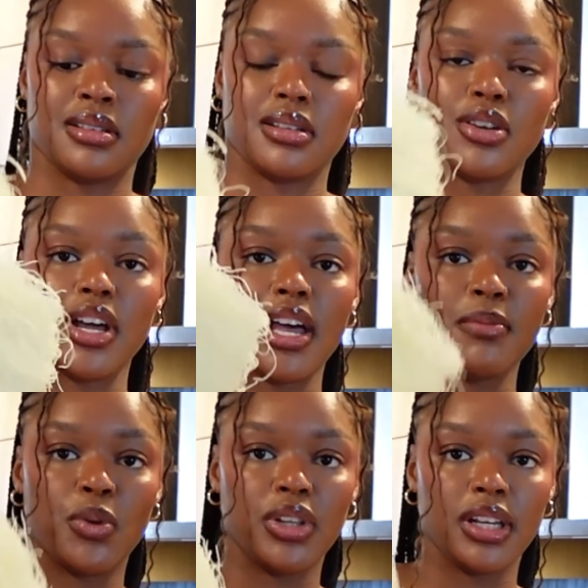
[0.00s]
Okay, I'm
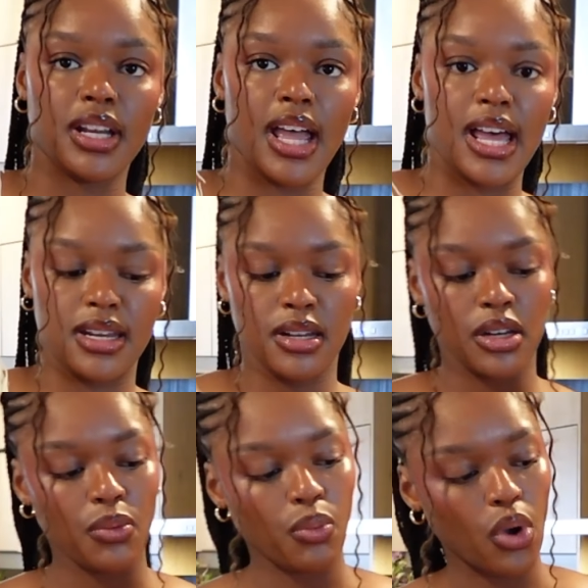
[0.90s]
only gonna add in
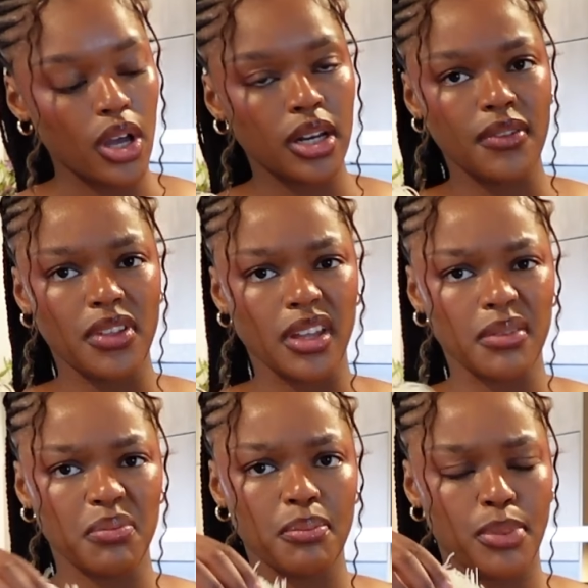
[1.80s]
one of the like
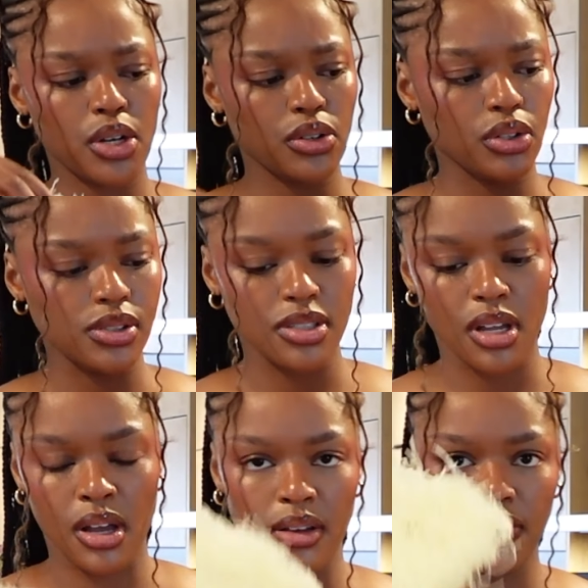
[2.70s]
bundles
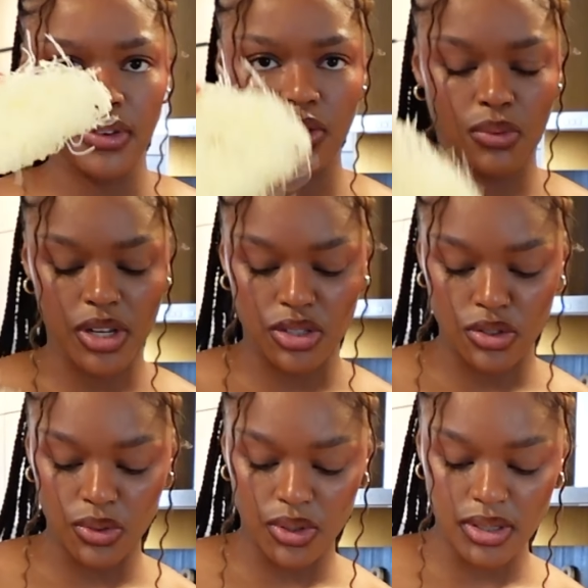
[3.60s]
of rice
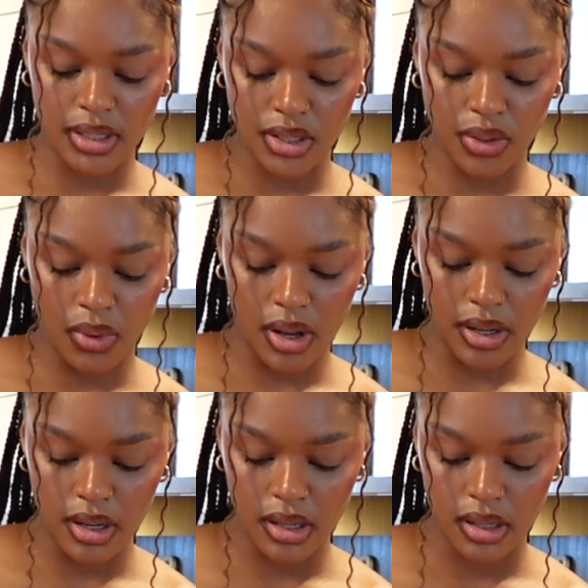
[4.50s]
noodles into the water.